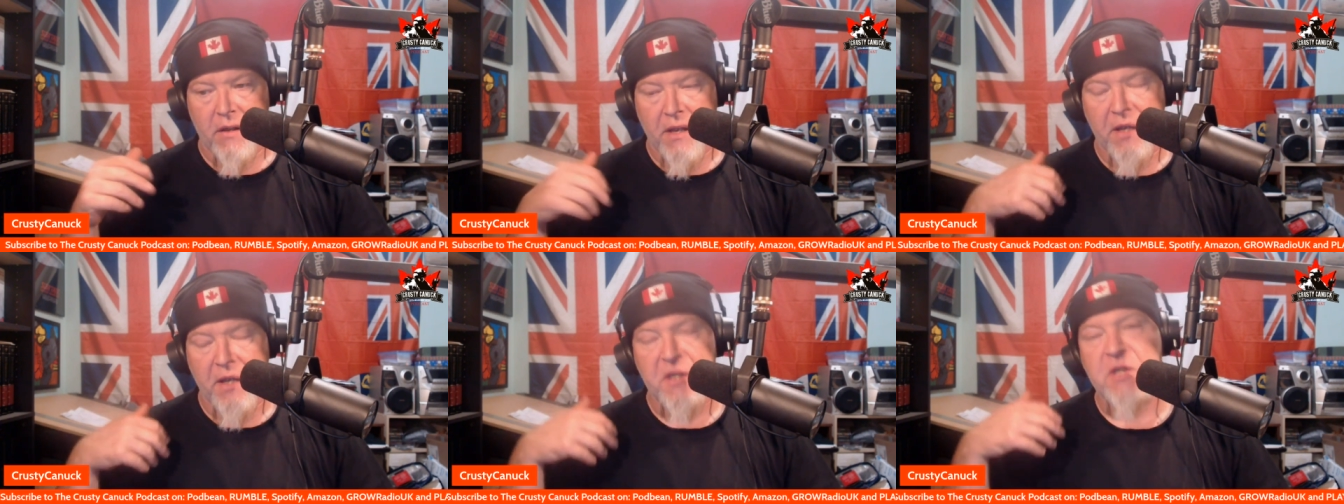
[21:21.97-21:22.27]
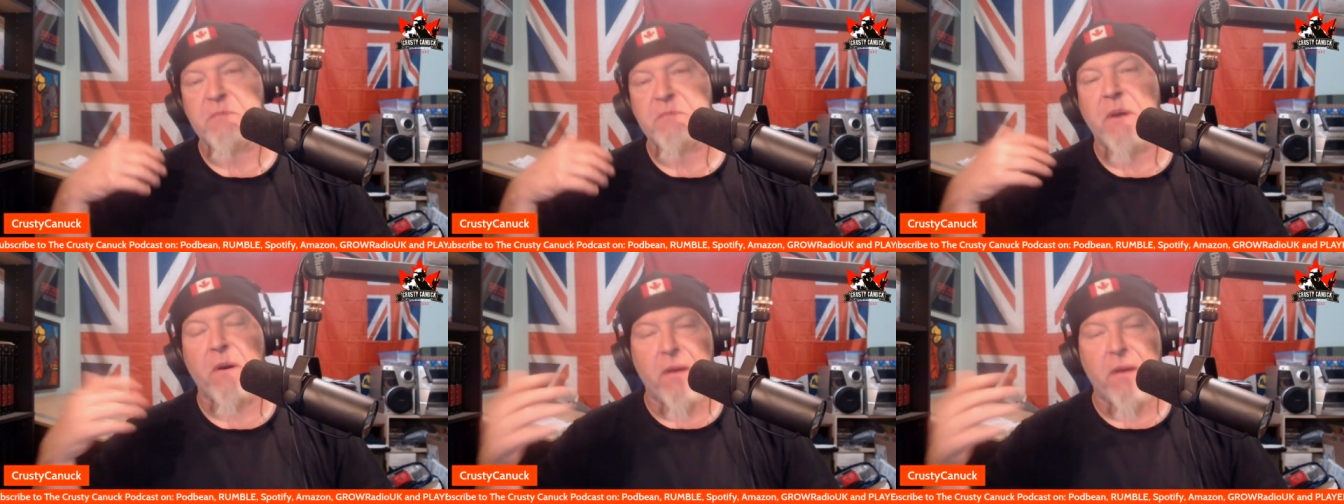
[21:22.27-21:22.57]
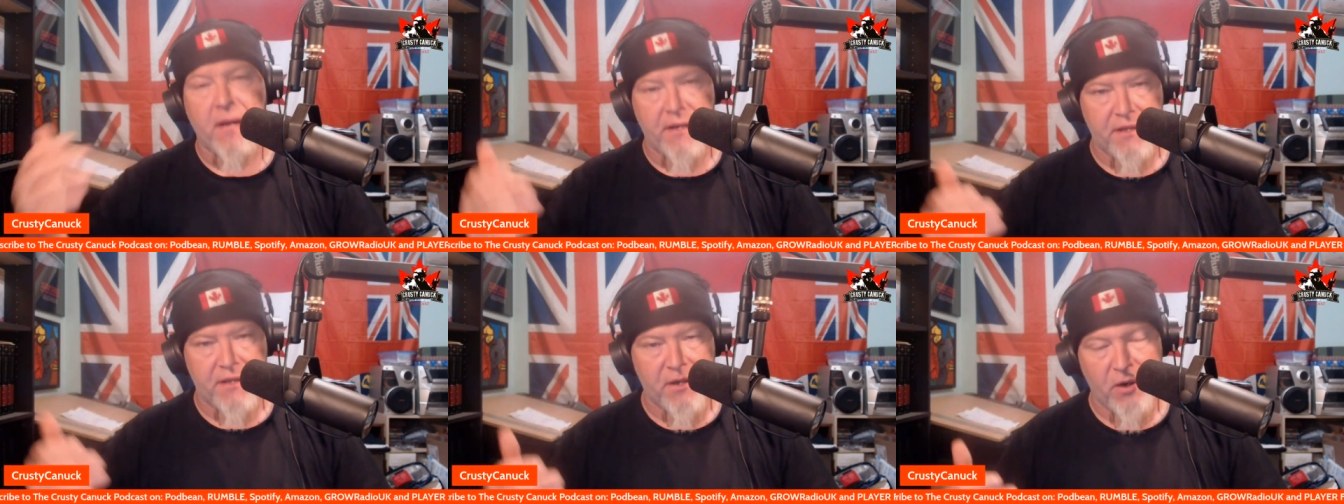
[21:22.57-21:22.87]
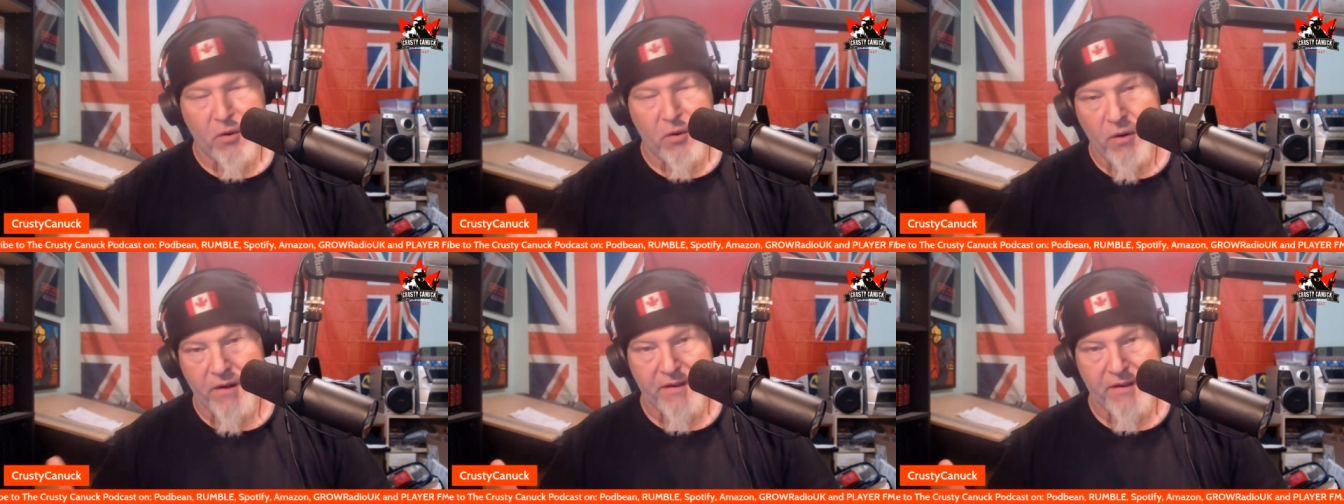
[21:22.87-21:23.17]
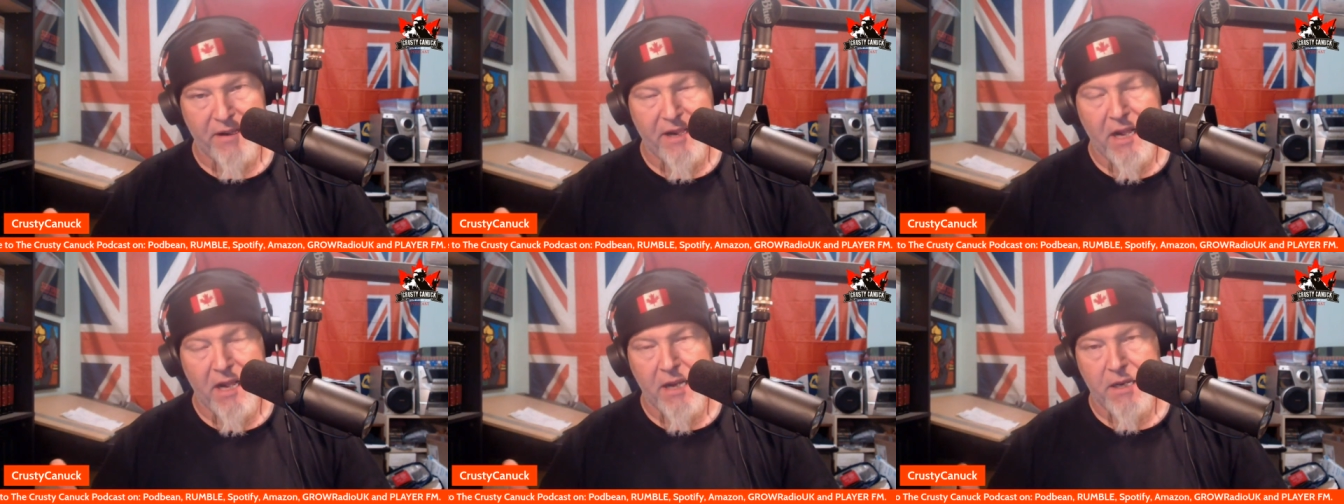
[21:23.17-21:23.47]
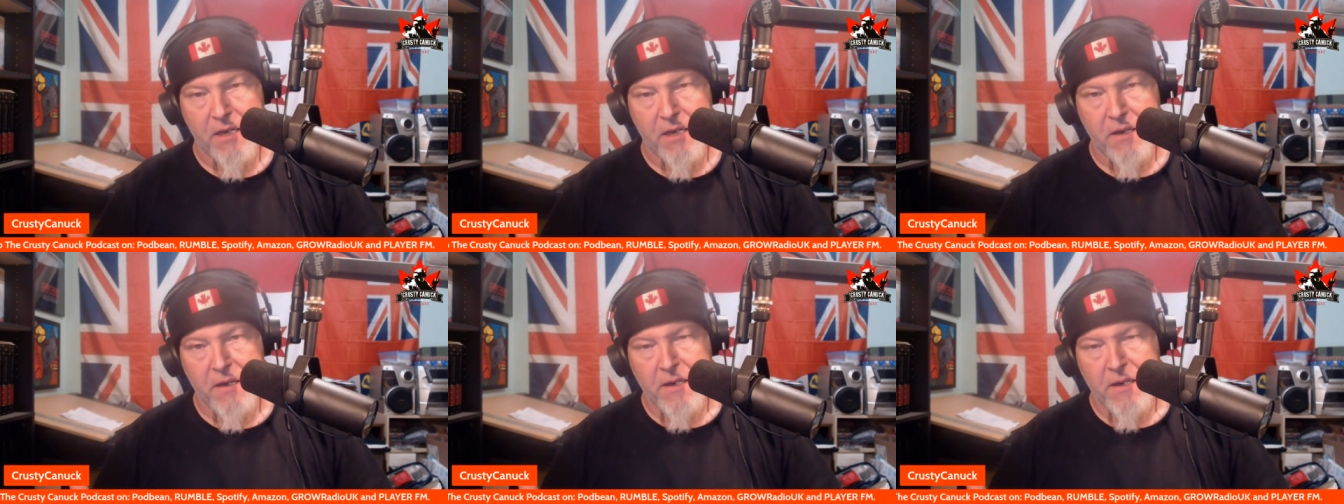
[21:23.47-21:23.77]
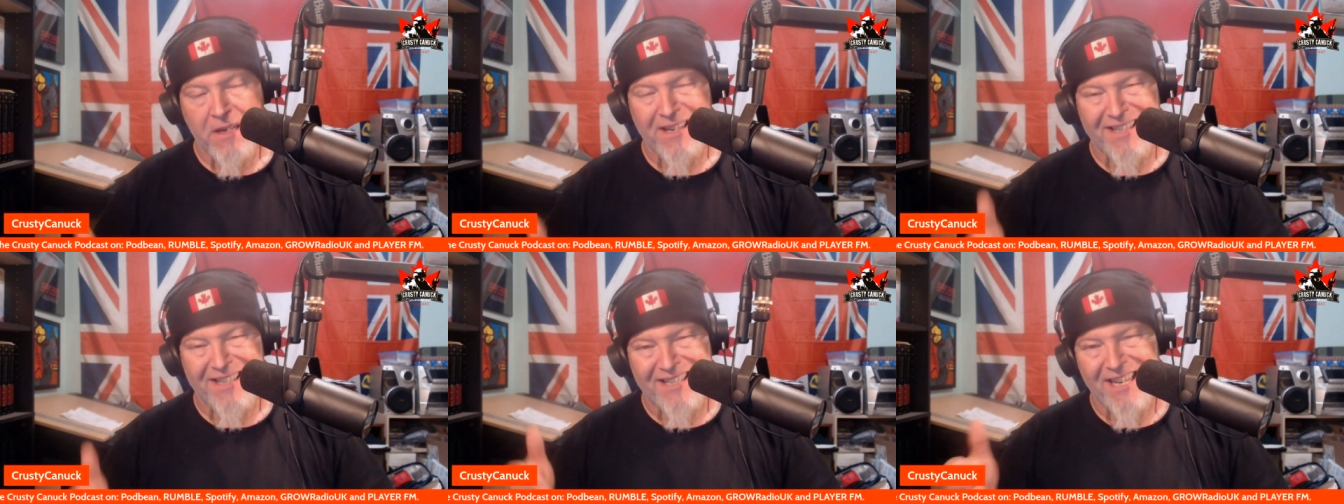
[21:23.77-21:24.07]
experience they're going to get
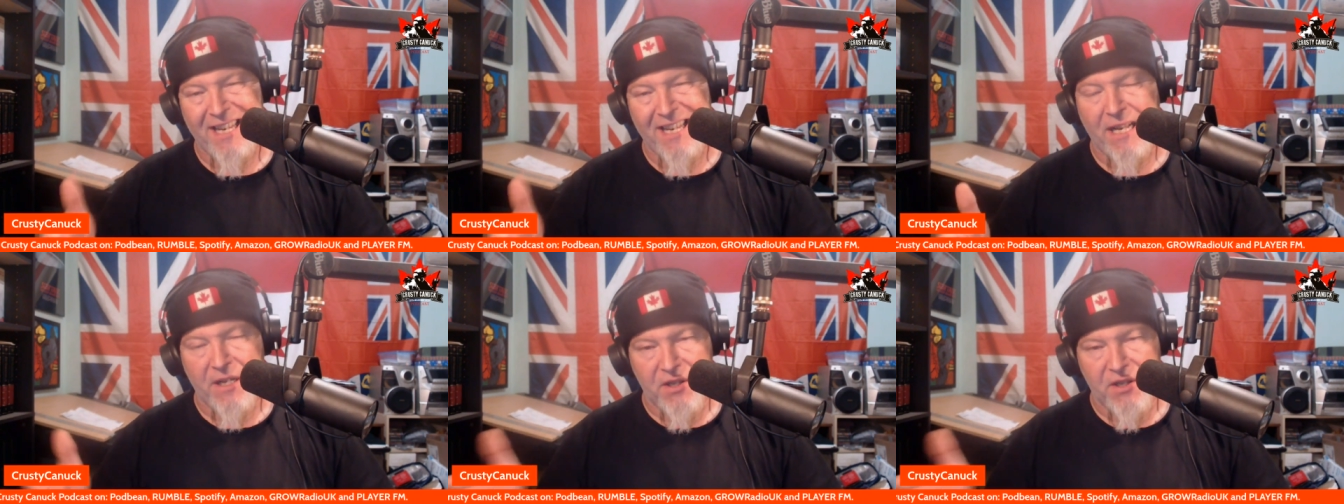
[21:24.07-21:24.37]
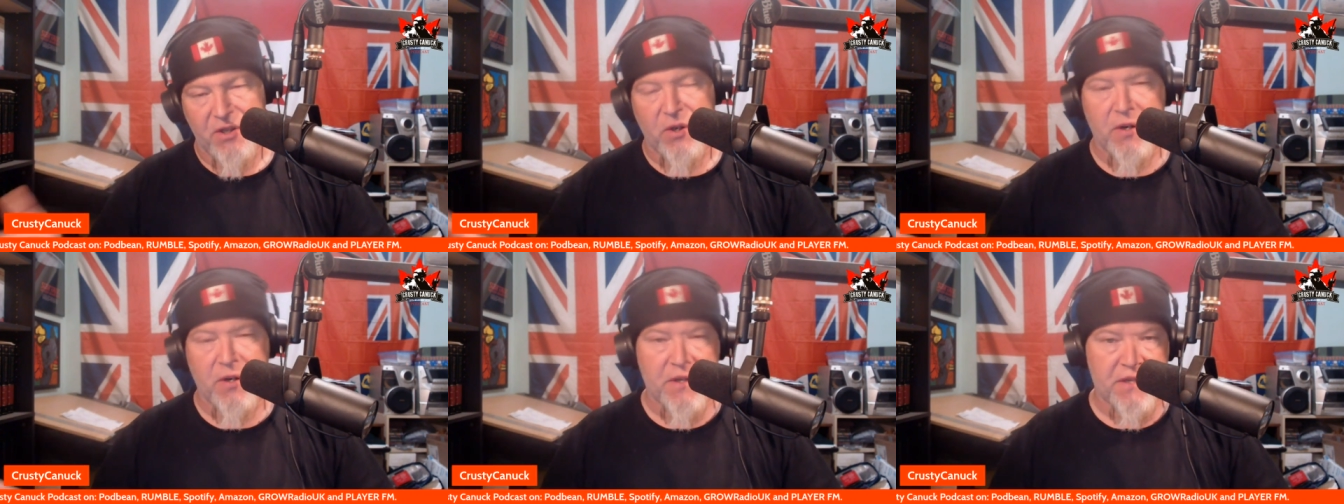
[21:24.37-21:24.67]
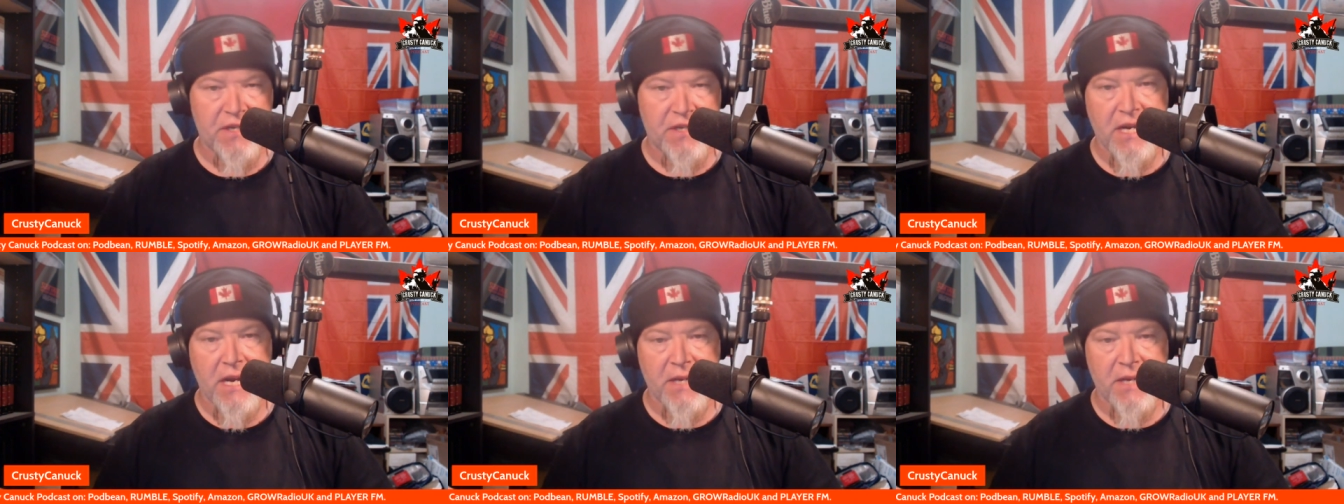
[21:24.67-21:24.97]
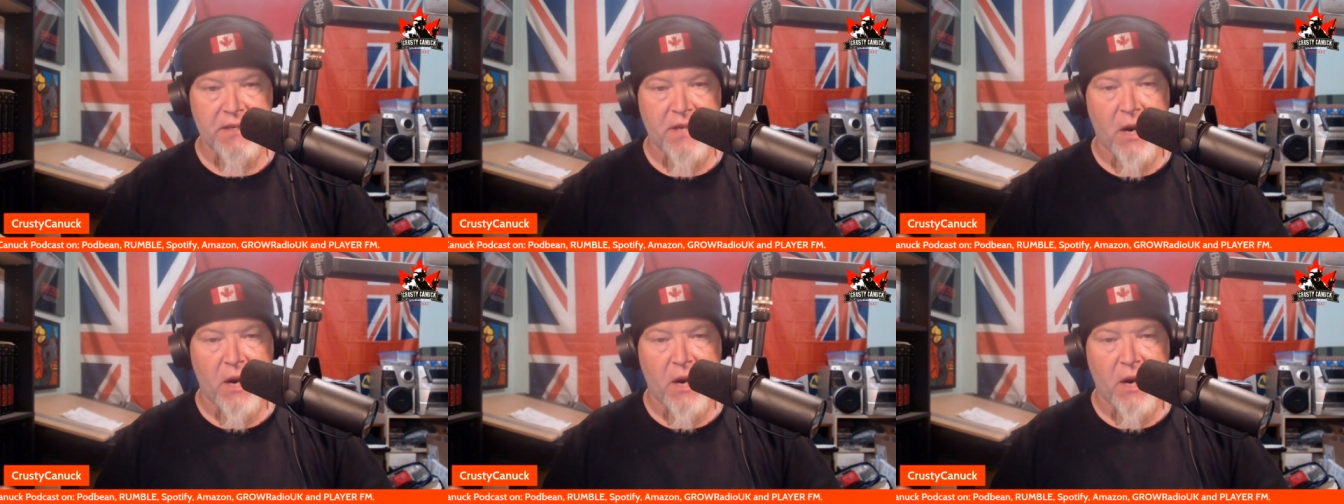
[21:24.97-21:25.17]
sitting in certain seats.